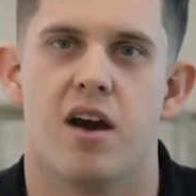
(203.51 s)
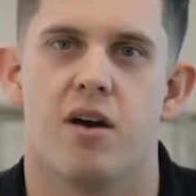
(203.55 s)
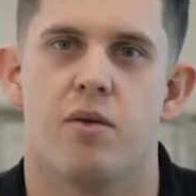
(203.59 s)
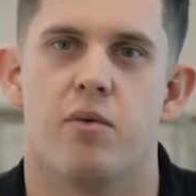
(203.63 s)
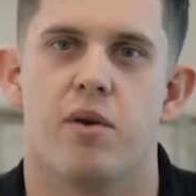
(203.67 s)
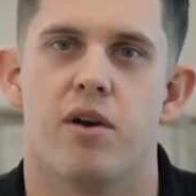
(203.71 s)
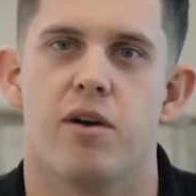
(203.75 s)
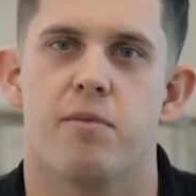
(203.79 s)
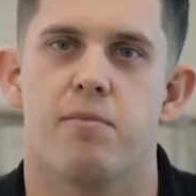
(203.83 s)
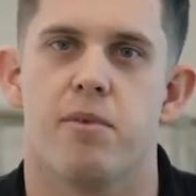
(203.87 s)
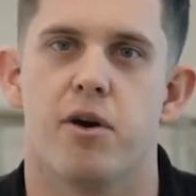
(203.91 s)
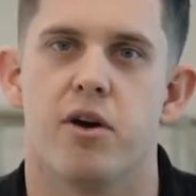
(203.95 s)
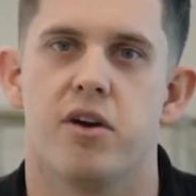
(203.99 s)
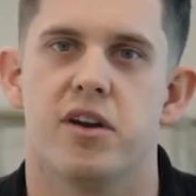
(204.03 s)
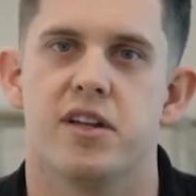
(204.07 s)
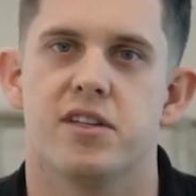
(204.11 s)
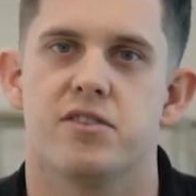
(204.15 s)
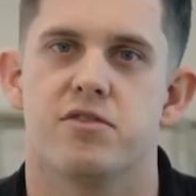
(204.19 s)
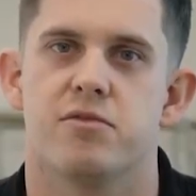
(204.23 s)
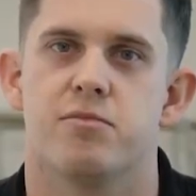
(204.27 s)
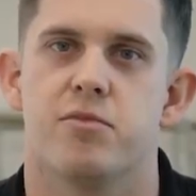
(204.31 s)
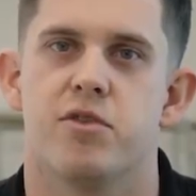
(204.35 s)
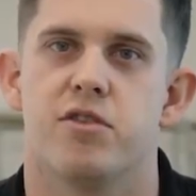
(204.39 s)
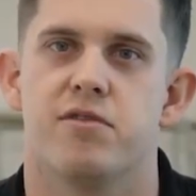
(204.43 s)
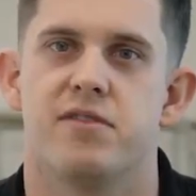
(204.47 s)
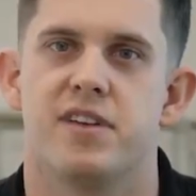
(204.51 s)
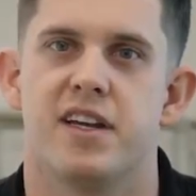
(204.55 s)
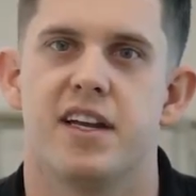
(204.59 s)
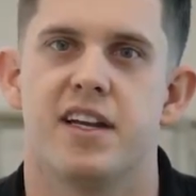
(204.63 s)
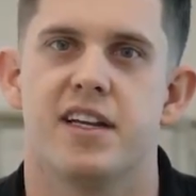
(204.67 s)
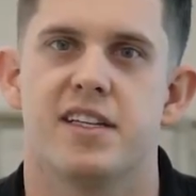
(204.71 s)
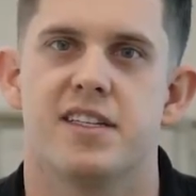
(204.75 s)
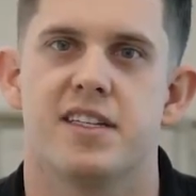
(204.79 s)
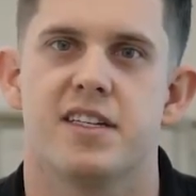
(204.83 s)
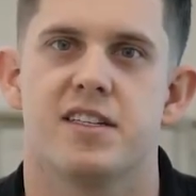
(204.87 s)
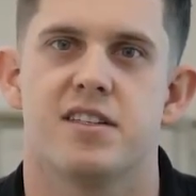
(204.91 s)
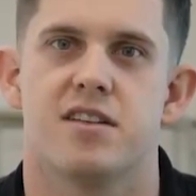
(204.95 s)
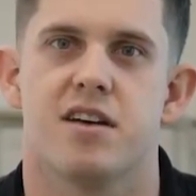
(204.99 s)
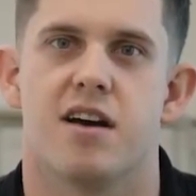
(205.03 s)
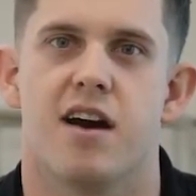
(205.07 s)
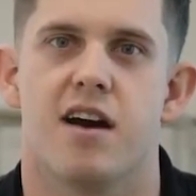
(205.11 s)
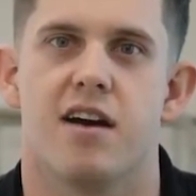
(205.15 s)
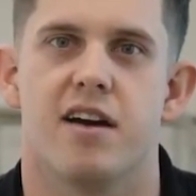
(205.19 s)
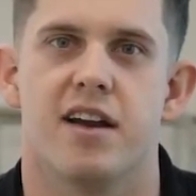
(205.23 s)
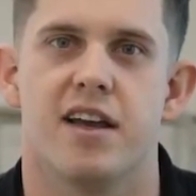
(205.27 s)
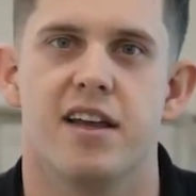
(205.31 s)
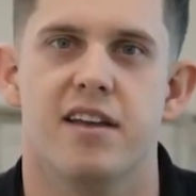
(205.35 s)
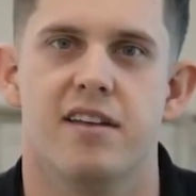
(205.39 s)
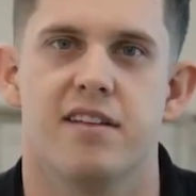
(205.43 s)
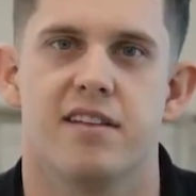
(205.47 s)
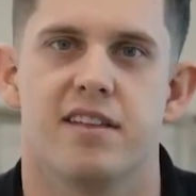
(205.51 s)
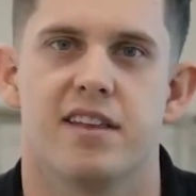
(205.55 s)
Where a bone is removed in its entirety,